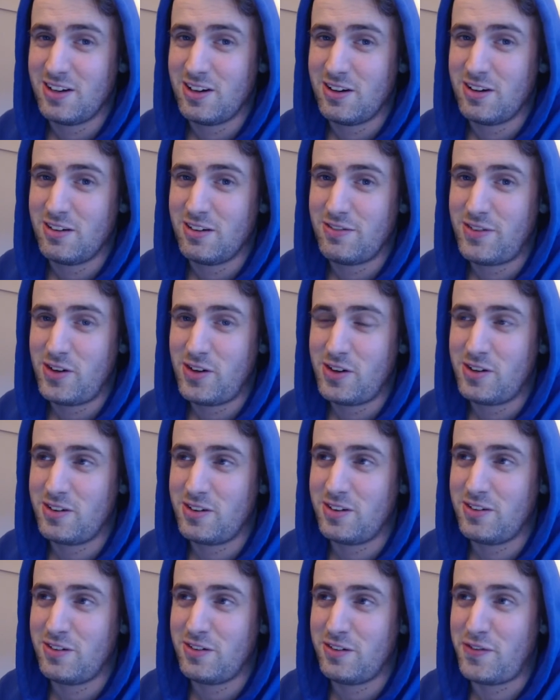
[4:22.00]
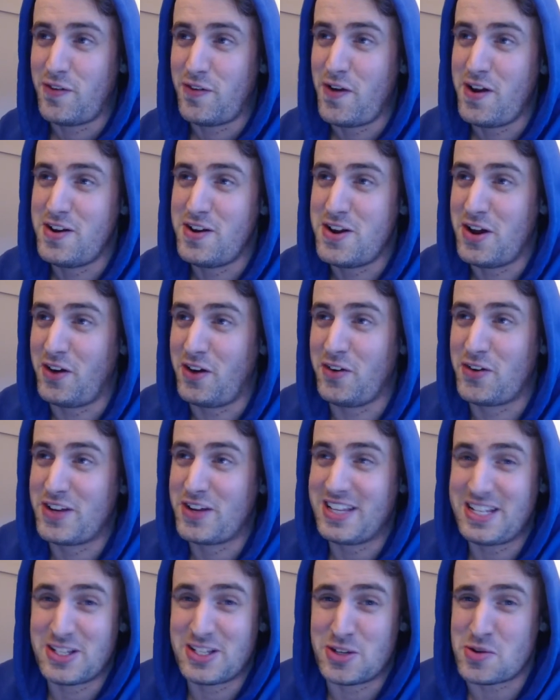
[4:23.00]
for not
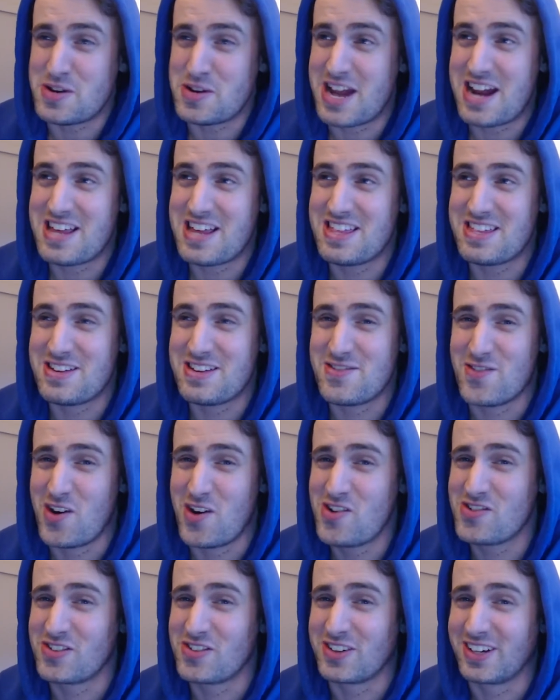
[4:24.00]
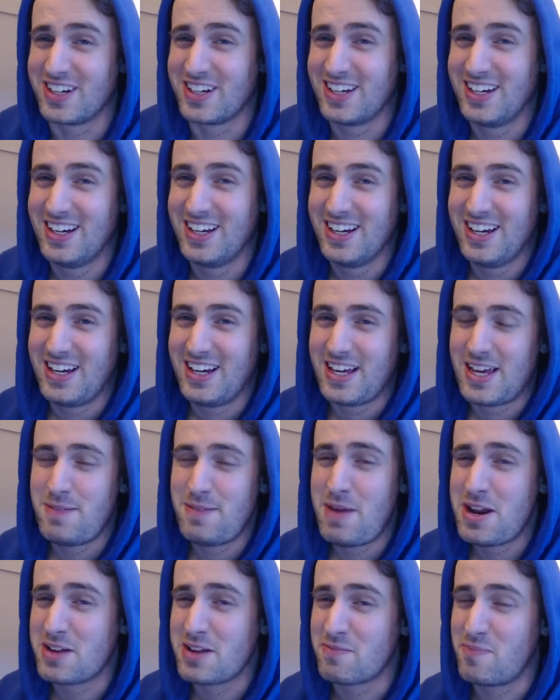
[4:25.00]
really doing anything wrong. He
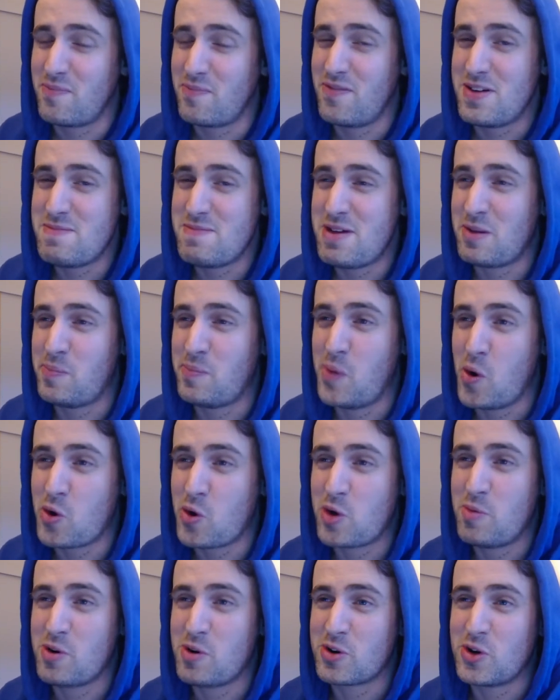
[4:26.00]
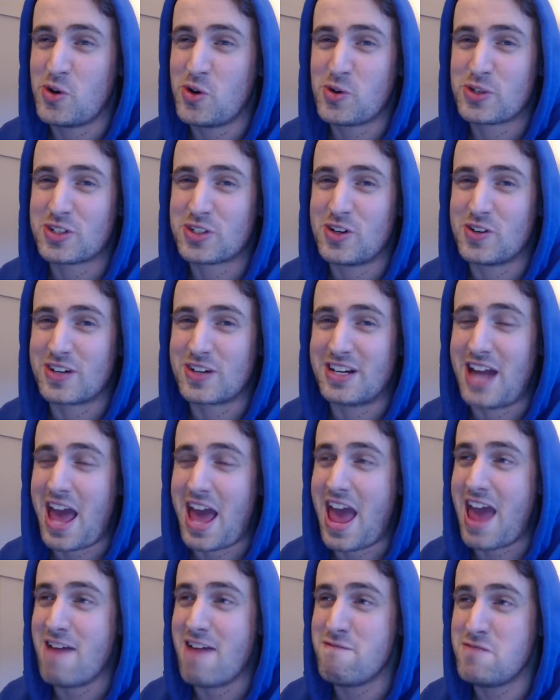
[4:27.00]
made a Pokemon Go song and
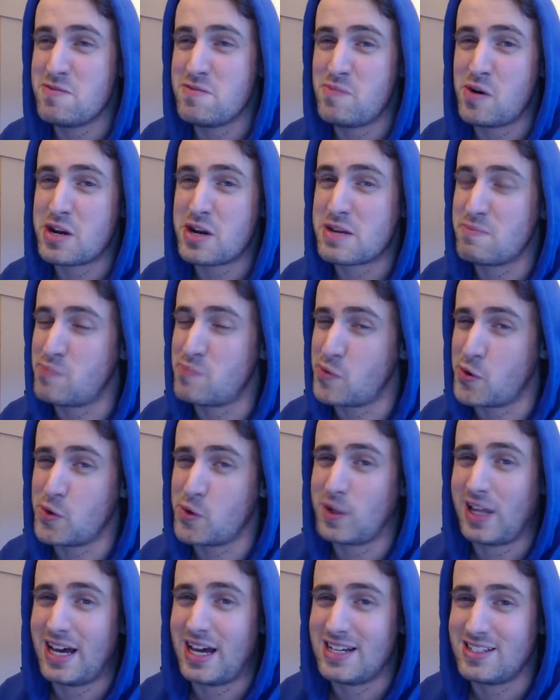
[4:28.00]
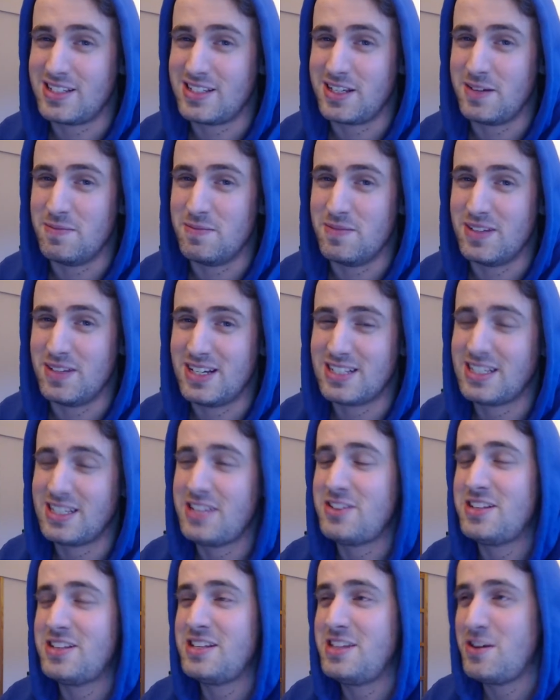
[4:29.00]
everybody brutalized him. It's like
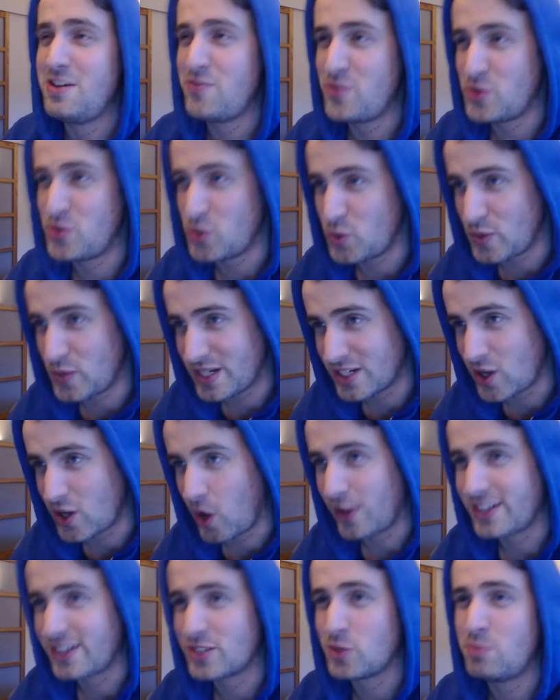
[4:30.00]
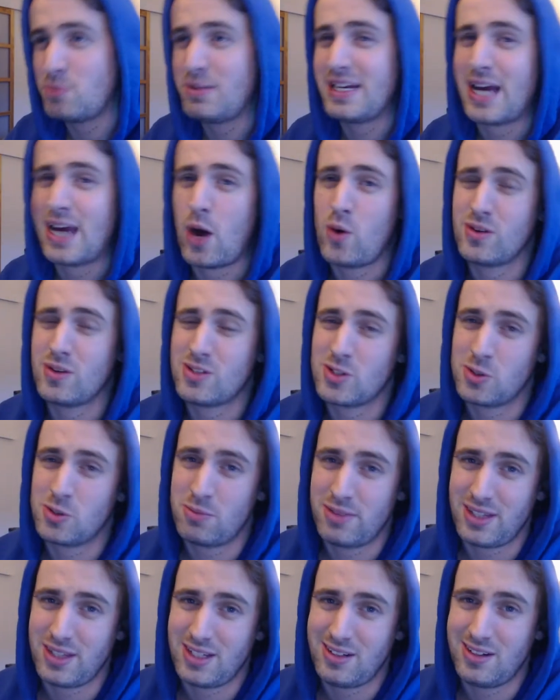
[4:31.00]
there's a difference between calling somebody out on
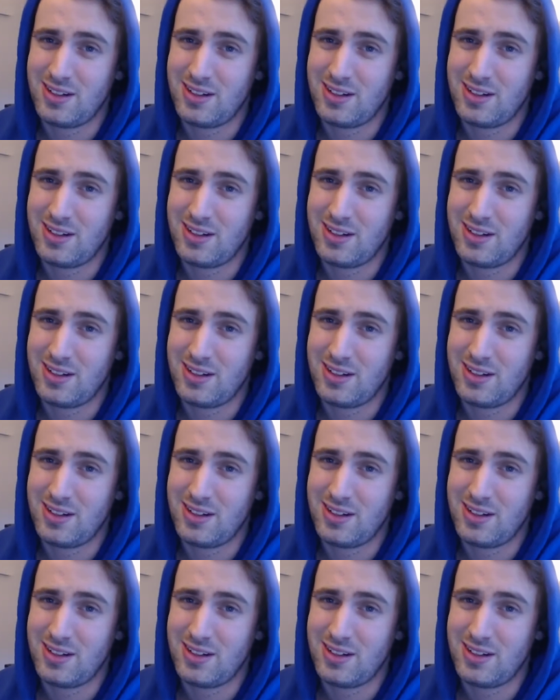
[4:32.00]
something